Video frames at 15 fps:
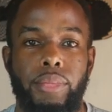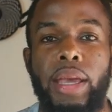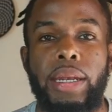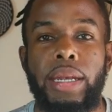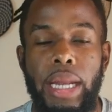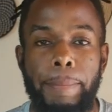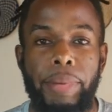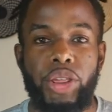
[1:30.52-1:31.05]

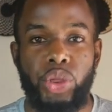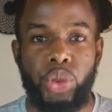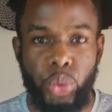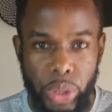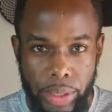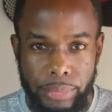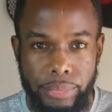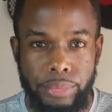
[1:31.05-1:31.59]
Number
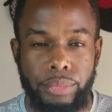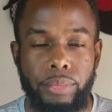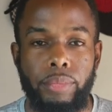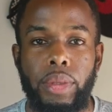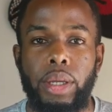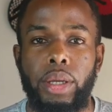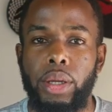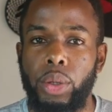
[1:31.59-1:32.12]
three,
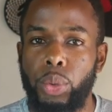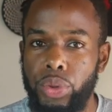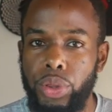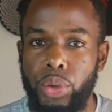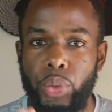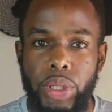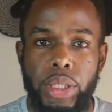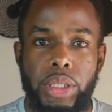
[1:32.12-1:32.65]
with
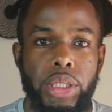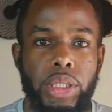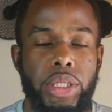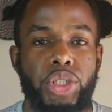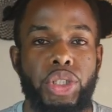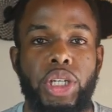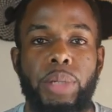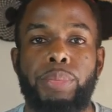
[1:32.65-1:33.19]
Rwandan
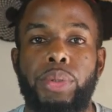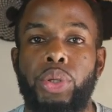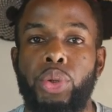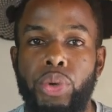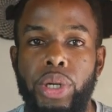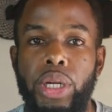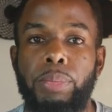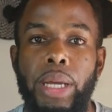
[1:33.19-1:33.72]
citizenship, you
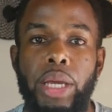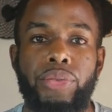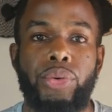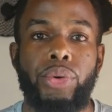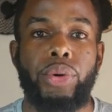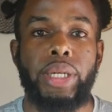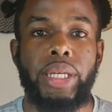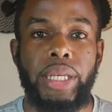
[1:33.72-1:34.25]
can apply
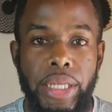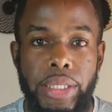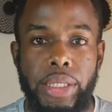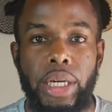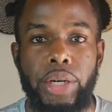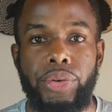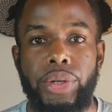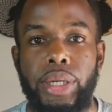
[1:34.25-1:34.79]
for an East
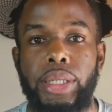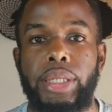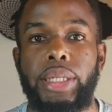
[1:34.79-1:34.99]
African